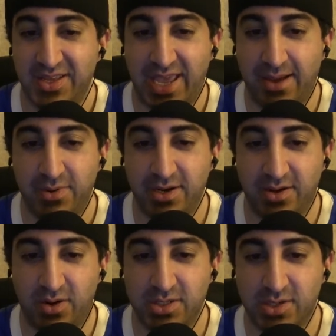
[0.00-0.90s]
Gabbard
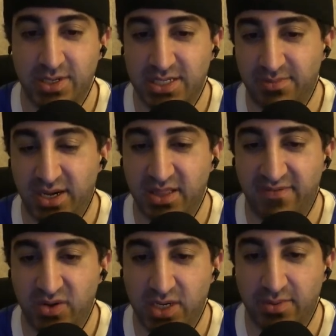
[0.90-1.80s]
also is among the
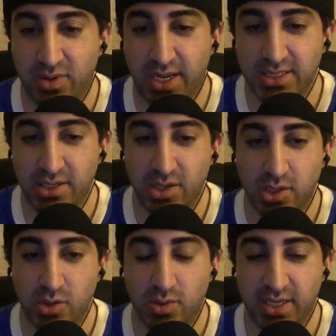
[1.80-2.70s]
few Democrats
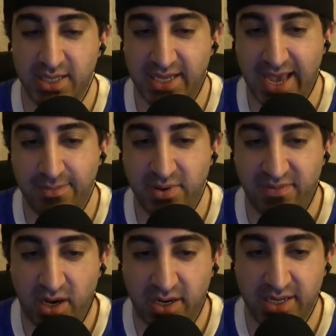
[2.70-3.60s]
who has a
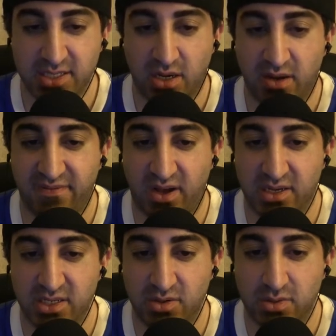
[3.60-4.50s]
captive audience on
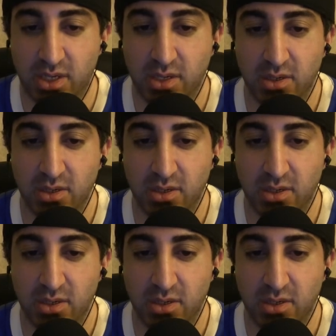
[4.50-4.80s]
Fox News,